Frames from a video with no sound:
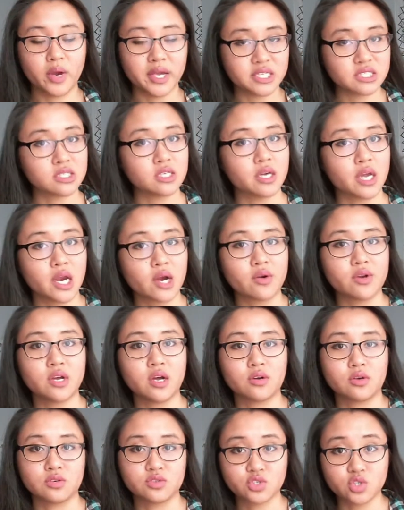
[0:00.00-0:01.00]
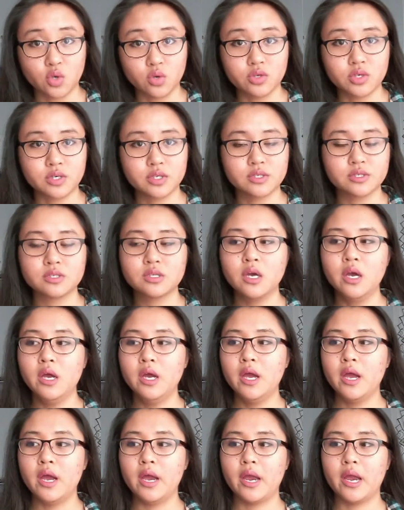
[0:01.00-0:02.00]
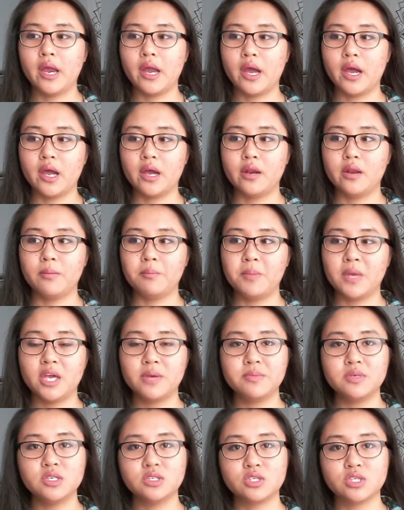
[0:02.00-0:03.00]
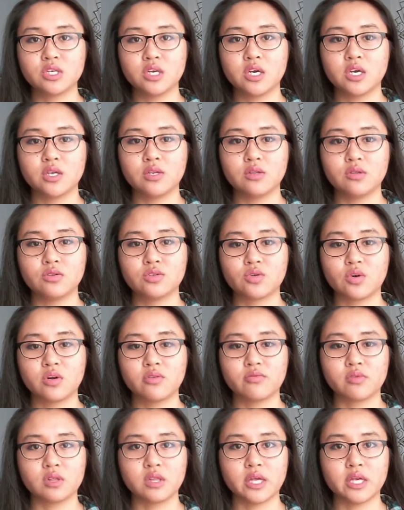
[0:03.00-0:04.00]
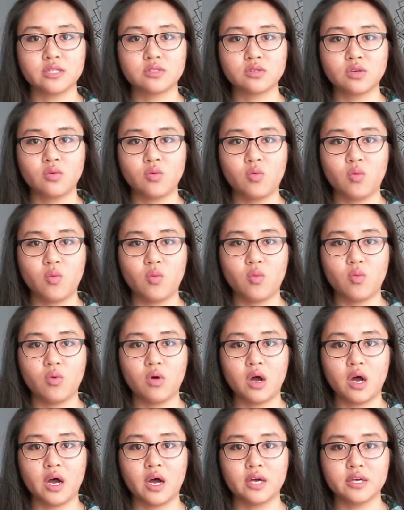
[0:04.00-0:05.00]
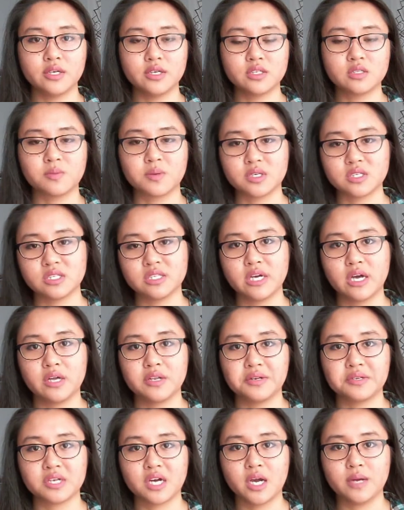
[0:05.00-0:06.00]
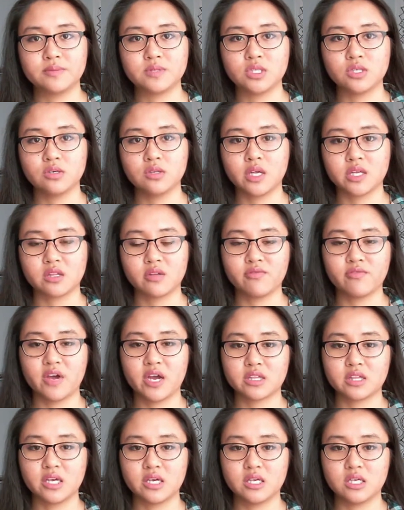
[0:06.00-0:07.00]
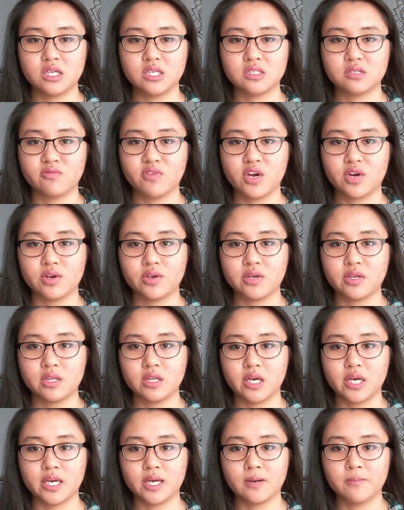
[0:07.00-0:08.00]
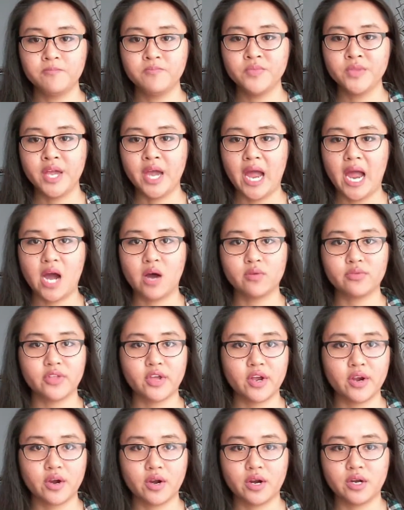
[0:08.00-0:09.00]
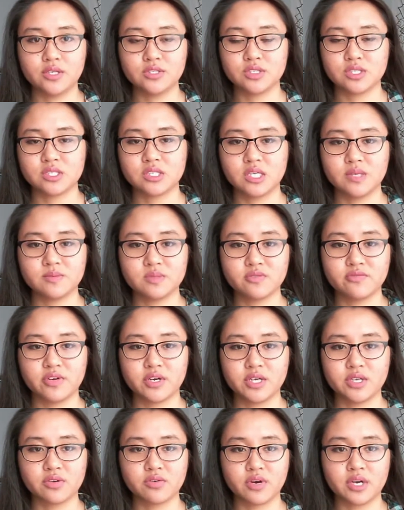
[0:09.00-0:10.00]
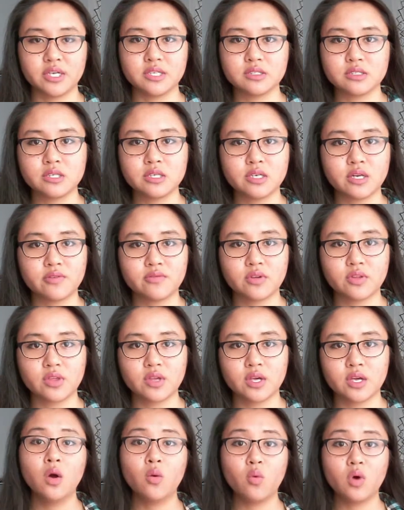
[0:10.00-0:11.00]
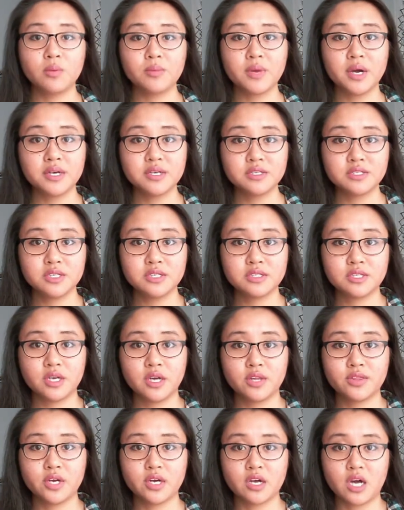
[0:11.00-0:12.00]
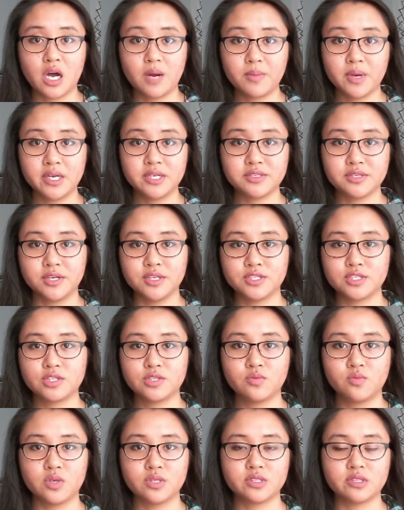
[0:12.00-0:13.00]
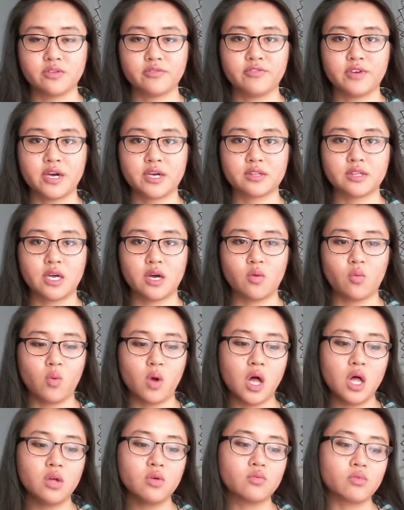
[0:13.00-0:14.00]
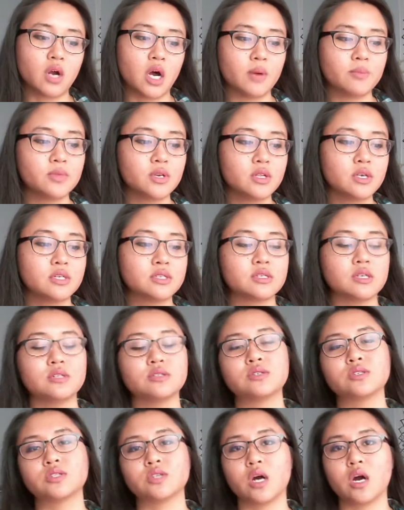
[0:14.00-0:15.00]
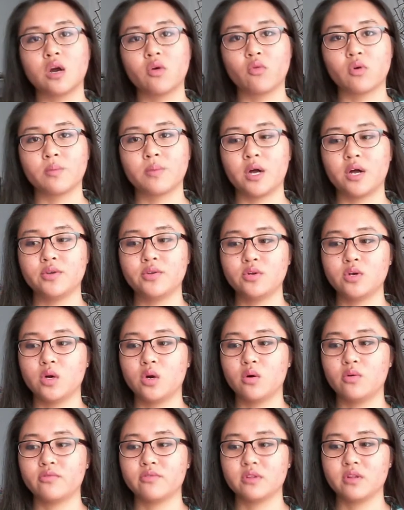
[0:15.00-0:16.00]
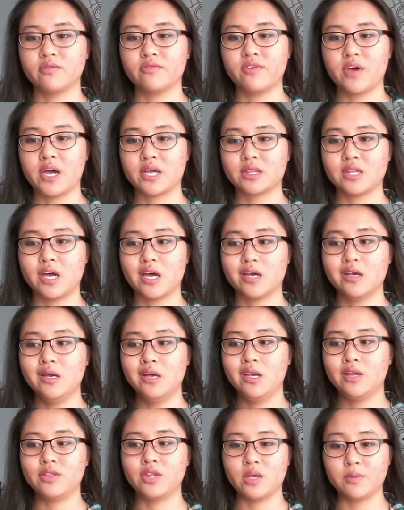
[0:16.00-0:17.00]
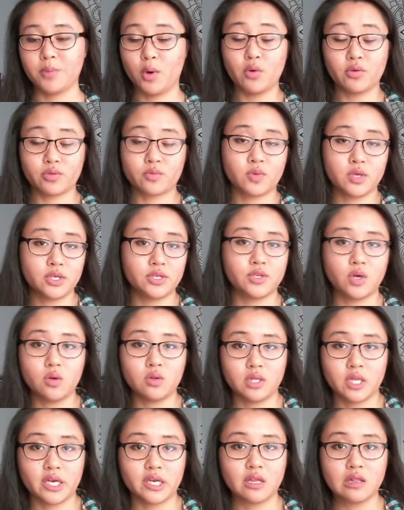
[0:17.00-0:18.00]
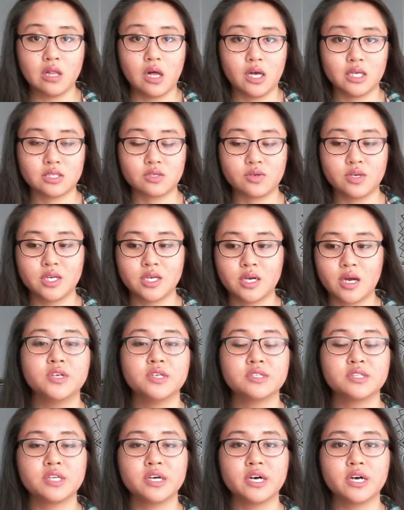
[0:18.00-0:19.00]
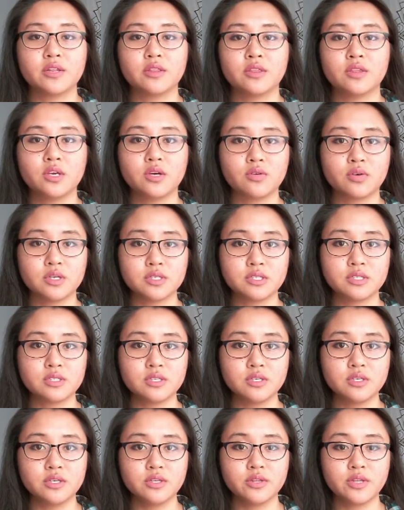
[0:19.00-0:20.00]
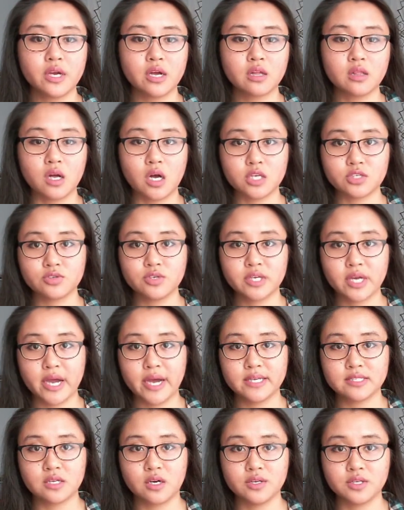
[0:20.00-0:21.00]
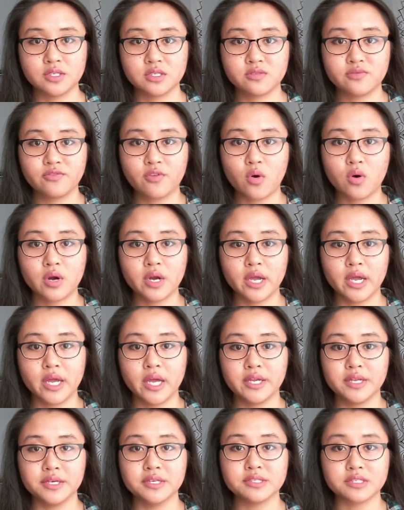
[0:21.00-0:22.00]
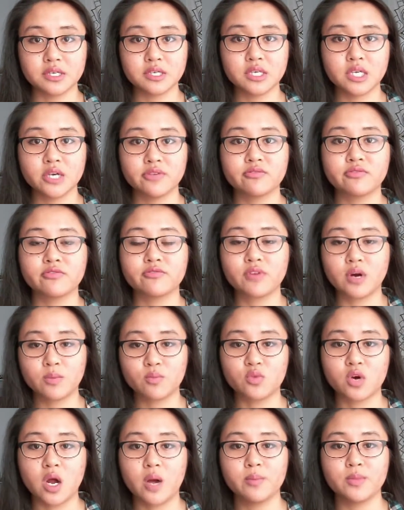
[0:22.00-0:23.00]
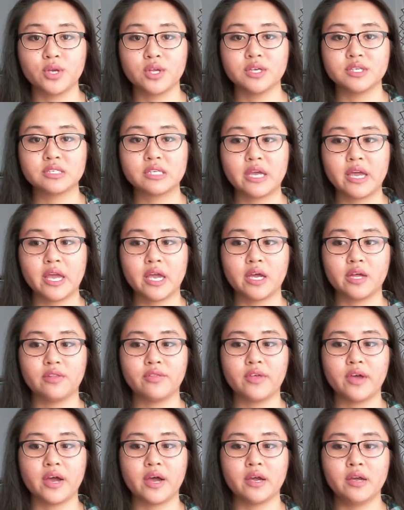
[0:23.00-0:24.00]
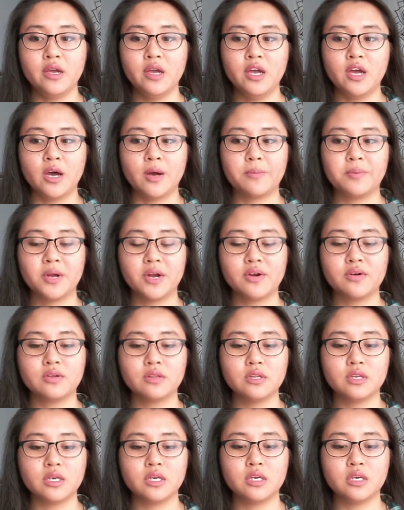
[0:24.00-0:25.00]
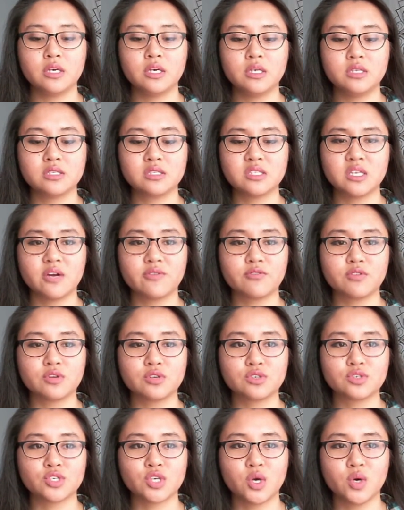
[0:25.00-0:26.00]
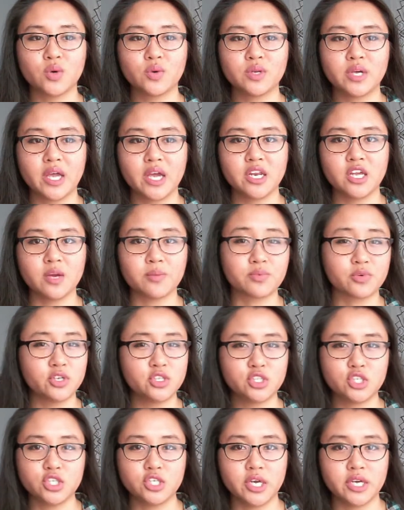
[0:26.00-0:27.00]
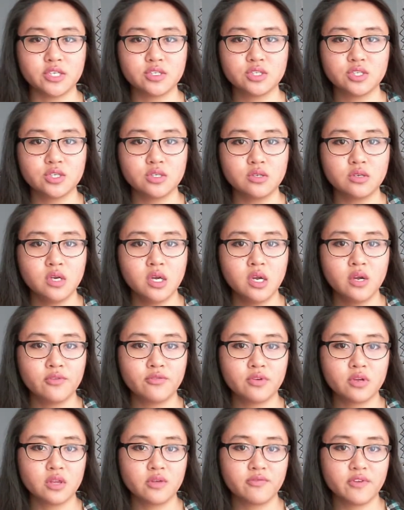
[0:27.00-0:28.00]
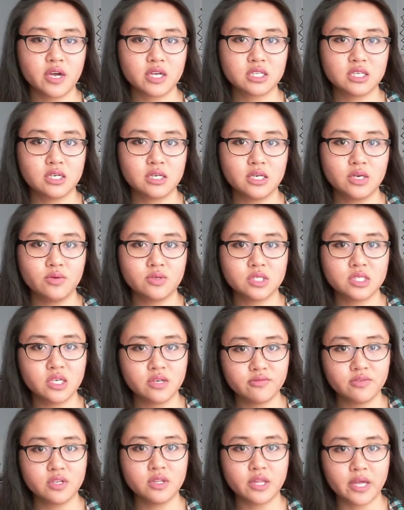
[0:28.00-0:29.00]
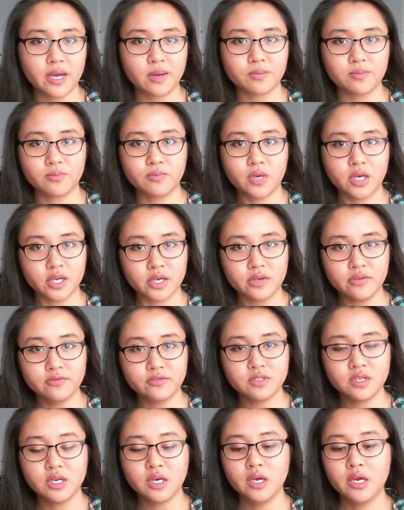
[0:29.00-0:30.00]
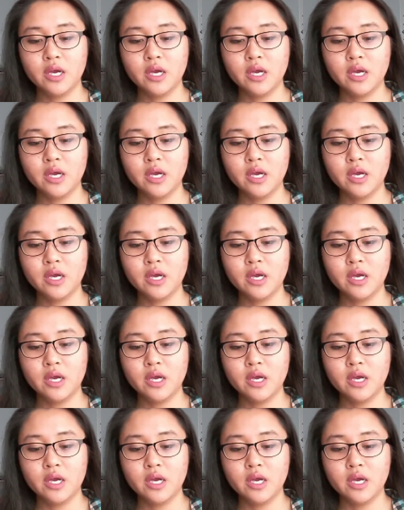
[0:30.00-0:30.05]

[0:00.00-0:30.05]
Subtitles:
weight to carry on her shoulders, and maybe she can sort of relate to his personality type too, the fact that he's very out there and just seems very crazy and everything. One minor detail that caught my attention was the fact that while Romulus and Star were bonding over the fact that they both really don't like Glosric, is that the crystal that Glosric has on his forehead is a gift from Romulus, and that apparently he's never shown any appreciation for the fact that he was given that gift.